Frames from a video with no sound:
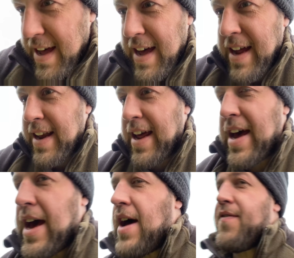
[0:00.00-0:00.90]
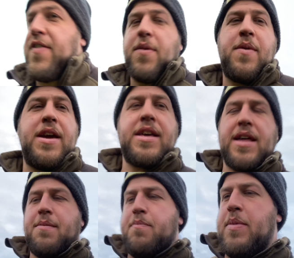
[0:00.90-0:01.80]
And every week
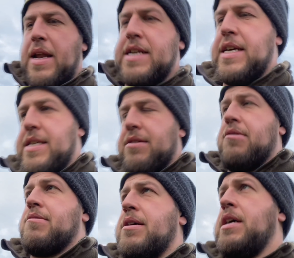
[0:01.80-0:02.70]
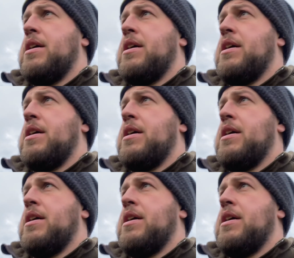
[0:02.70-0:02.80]
that bloody song